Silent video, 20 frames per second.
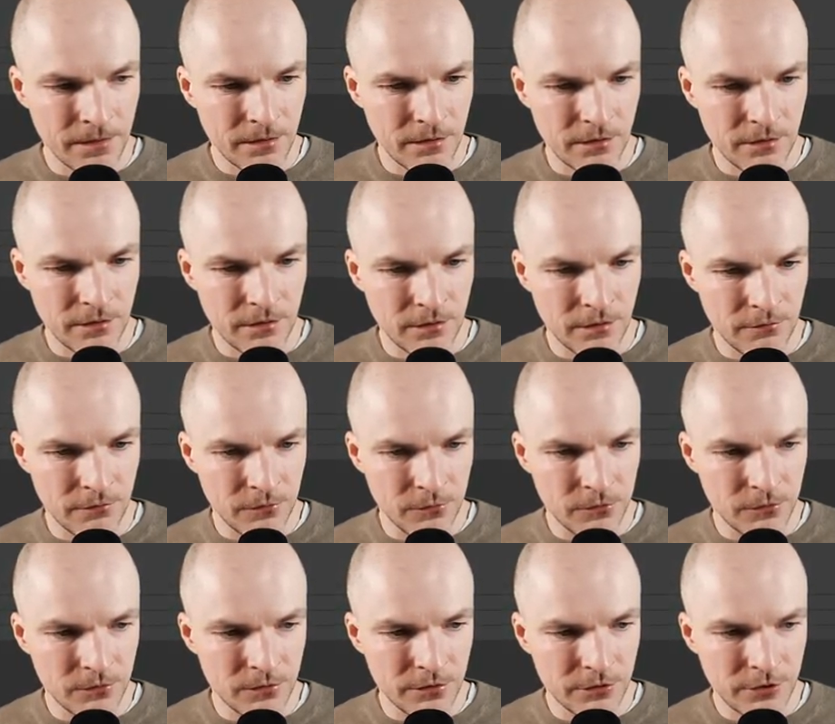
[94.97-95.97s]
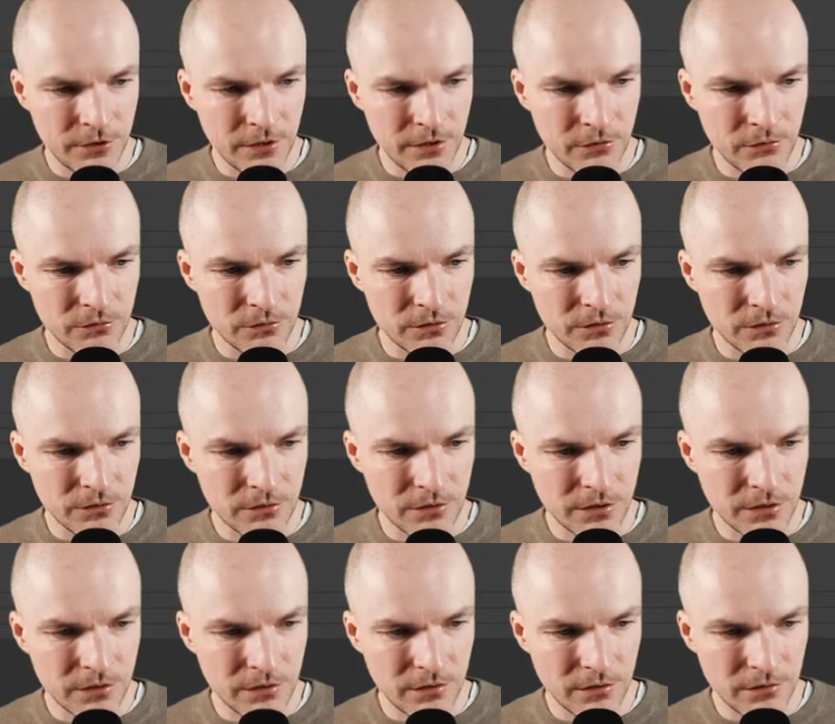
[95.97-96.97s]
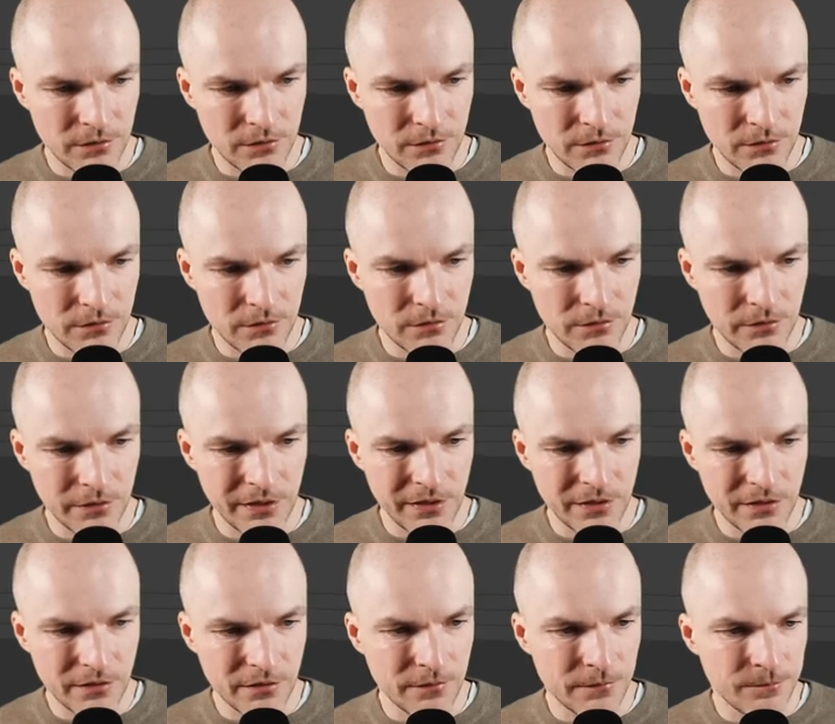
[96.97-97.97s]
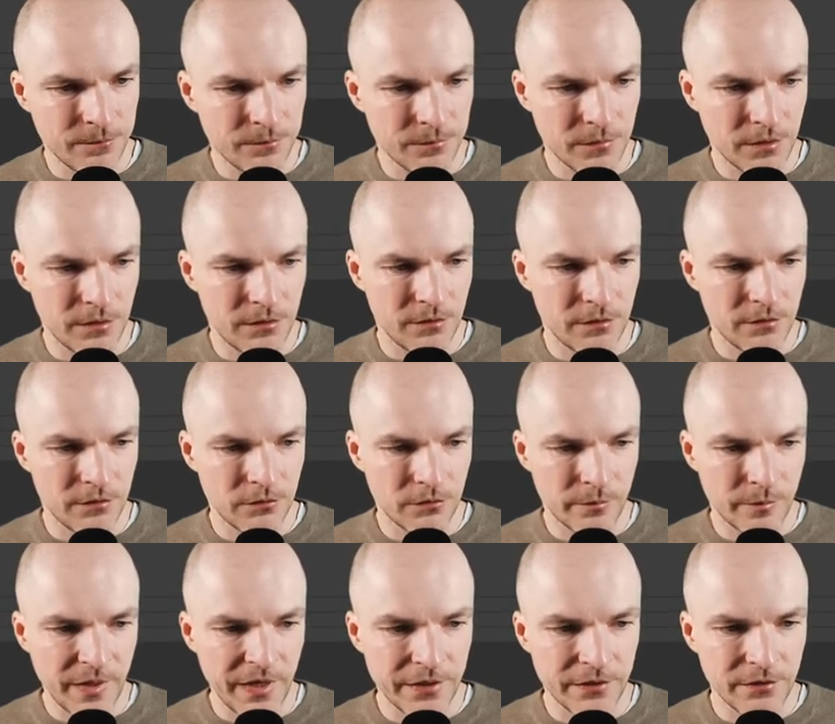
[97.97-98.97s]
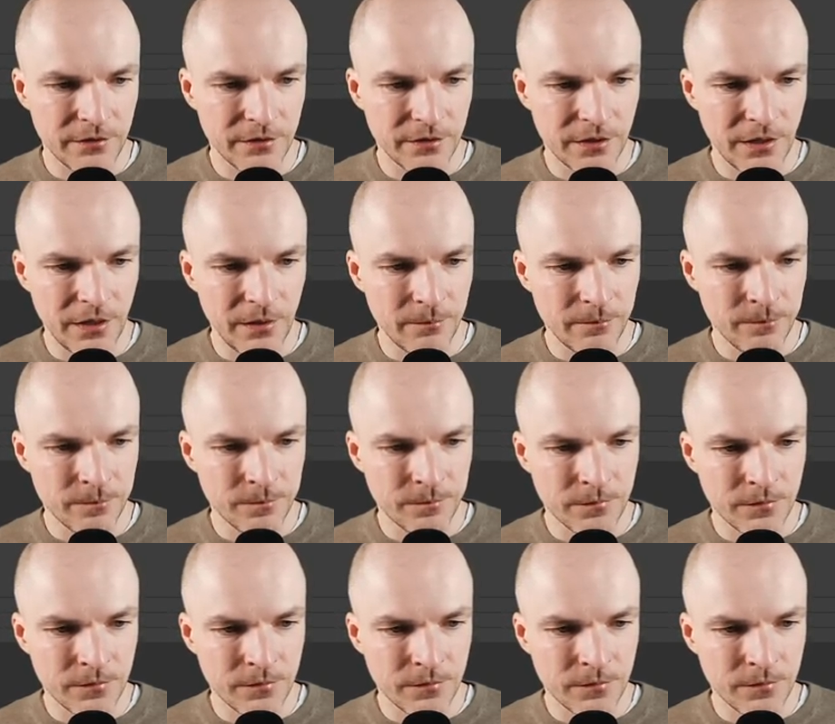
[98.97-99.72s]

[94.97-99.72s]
If you do the shadows incorrectly, it could leak and then look bad in the game.